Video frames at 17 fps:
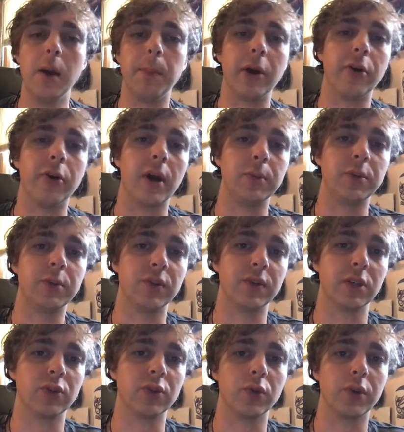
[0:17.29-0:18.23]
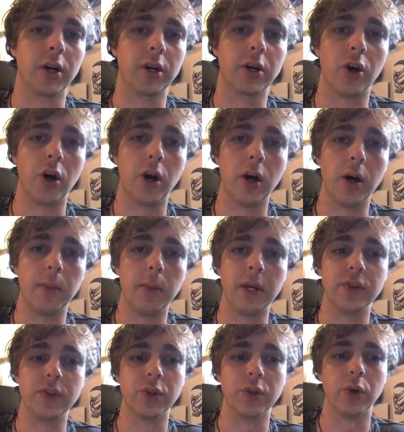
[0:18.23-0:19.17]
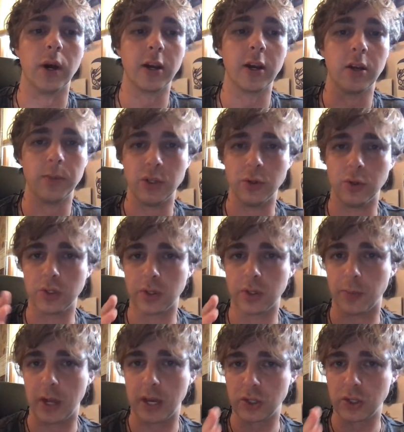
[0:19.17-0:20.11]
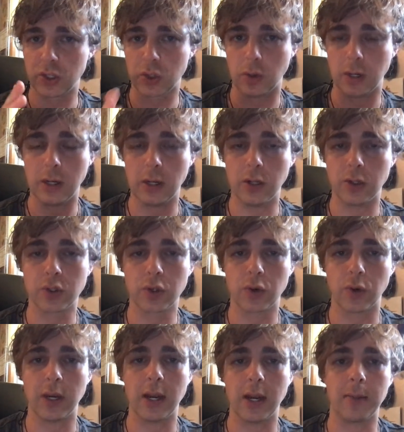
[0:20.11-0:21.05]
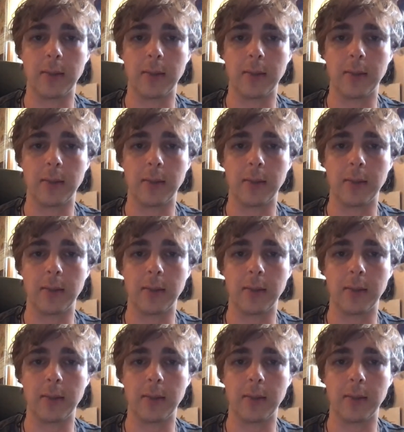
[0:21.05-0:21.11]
ParadigmShiftCentral.com, and so I'm going to be doing some like screen and screen.